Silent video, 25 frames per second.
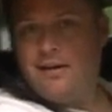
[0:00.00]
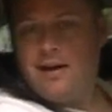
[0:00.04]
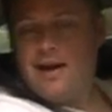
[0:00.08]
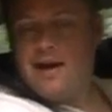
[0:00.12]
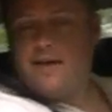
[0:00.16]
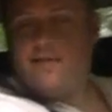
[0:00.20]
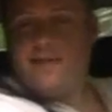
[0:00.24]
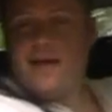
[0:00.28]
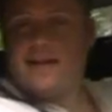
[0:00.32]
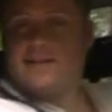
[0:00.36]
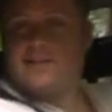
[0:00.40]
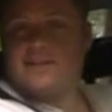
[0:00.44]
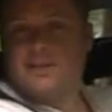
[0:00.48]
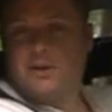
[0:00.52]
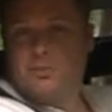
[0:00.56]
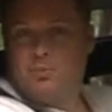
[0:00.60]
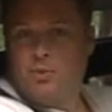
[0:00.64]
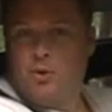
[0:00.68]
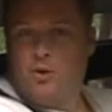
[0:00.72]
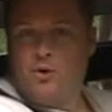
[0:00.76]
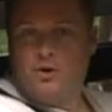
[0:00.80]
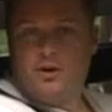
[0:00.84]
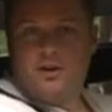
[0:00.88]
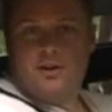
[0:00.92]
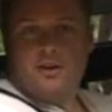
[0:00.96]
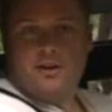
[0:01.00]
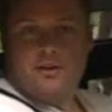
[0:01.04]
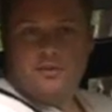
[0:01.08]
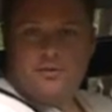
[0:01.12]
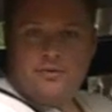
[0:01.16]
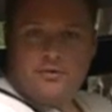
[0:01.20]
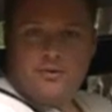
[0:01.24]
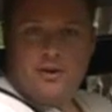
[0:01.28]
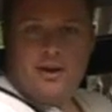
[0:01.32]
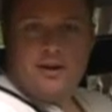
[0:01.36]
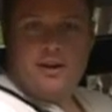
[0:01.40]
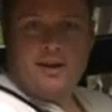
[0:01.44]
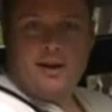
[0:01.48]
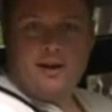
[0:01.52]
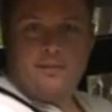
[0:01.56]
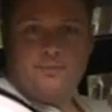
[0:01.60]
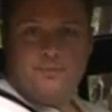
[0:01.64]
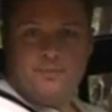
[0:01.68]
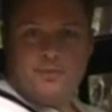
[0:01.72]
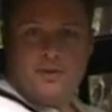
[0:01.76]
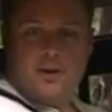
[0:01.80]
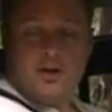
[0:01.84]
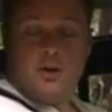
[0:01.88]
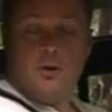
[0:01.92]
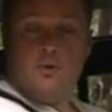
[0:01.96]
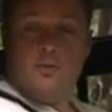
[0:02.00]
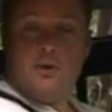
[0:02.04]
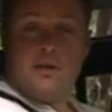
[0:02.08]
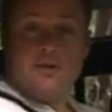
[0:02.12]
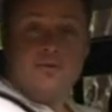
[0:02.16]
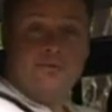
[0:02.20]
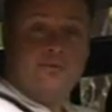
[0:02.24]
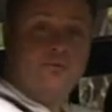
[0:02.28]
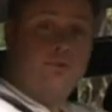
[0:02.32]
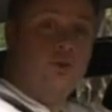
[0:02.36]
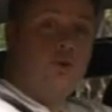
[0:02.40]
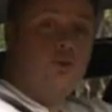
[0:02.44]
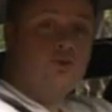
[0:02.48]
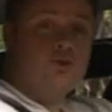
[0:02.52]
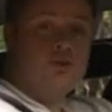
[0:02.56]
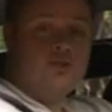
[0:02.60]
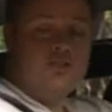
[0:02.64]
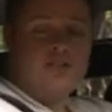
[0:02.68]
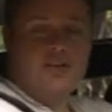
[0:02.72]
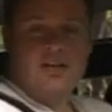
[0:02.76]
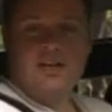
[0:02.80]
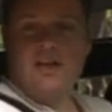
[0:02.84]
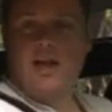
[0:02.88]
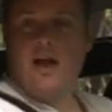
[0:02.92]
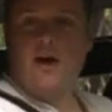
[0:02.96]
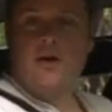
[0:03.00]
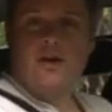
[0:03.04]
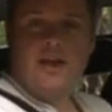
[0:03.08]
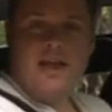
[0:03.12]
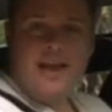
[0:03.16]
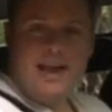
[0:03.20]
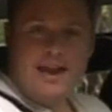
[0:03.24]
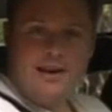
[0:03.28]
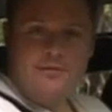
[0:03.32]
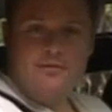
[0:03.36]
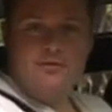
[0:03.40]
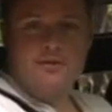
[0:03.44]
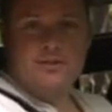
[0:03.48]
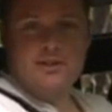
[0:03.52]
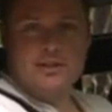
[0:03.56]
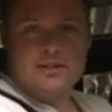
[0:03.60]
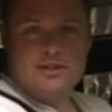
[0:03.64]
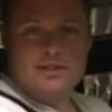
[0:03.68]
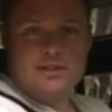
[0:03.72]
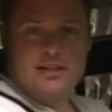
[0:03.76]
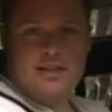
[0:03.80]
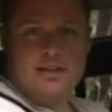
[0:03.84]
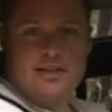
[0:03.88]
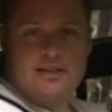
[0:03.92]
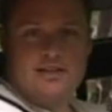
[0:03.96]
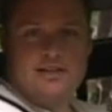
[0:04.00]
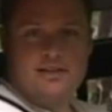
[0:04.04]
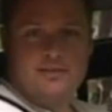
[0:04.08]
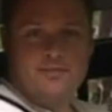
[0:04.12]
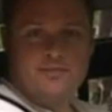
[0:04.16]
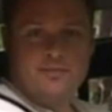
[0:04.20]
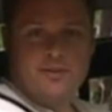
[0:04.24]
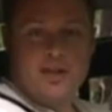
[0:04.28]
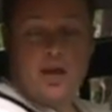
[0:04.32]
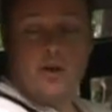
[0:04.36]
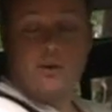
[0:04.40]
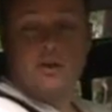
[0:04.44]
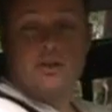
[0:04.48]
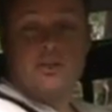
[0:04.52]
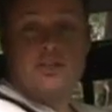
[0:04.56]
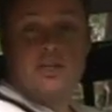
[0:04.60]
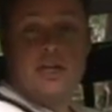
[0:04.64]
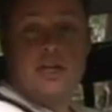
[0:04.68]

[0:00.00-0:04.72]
And that's the point of the Defender. It almost forces you to go and head for the sticks, go and